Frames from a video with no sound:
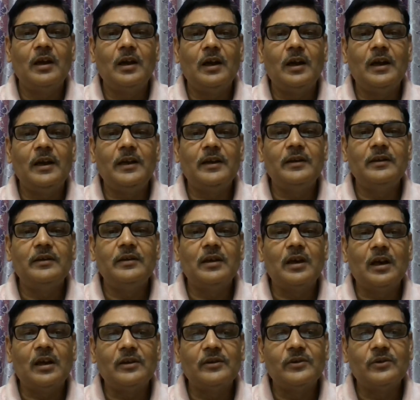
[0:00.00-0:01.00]
and
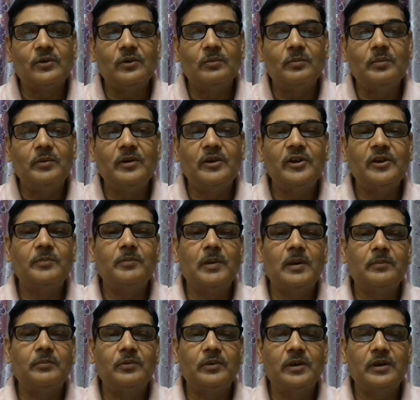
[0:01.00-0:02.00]
also bird
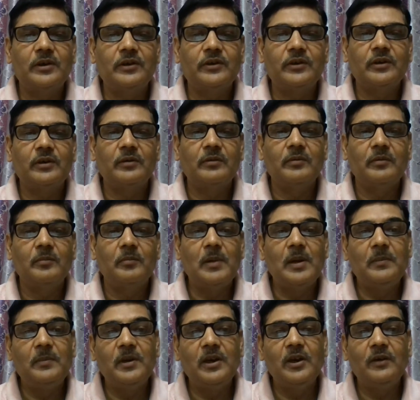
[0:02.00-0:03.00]
population,
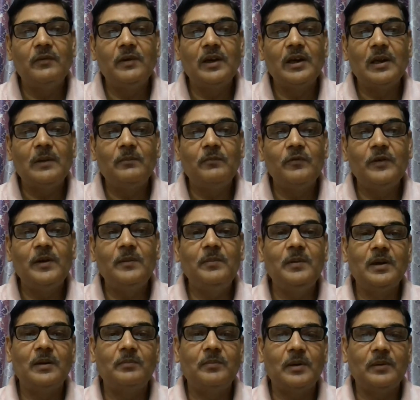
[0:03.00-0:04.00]
maybe even
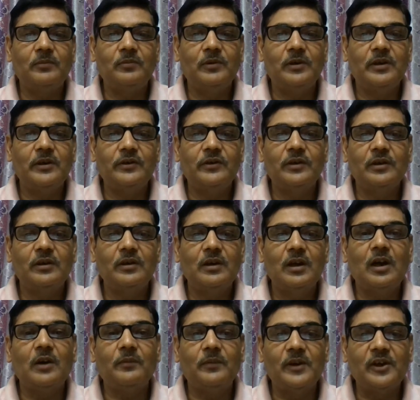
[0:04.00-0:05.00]
amphibian population
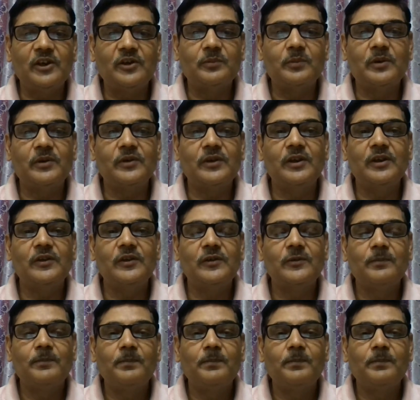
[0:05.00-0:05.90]
of a species,